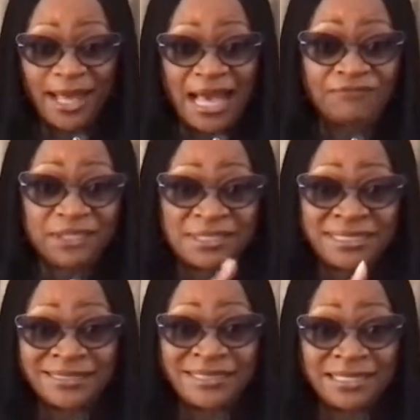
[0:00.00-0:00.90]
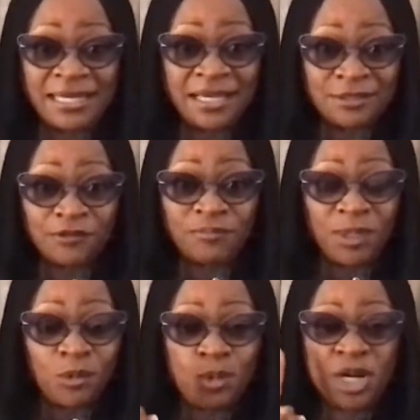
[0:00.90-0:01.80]
After 16 years of
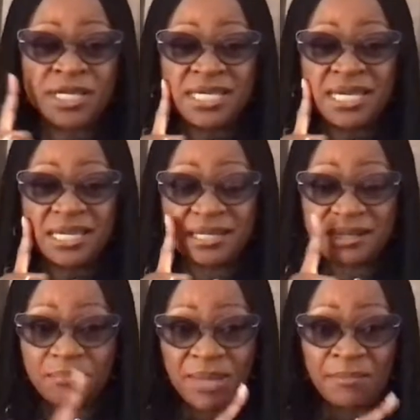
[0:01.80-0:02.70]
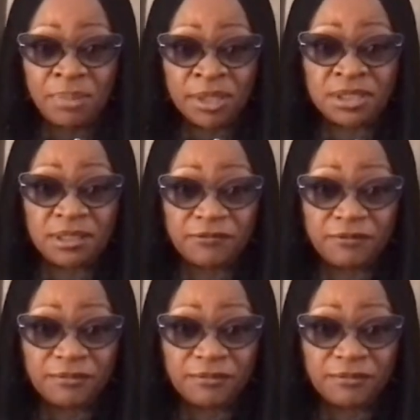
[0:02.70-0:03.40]
me working my butt off.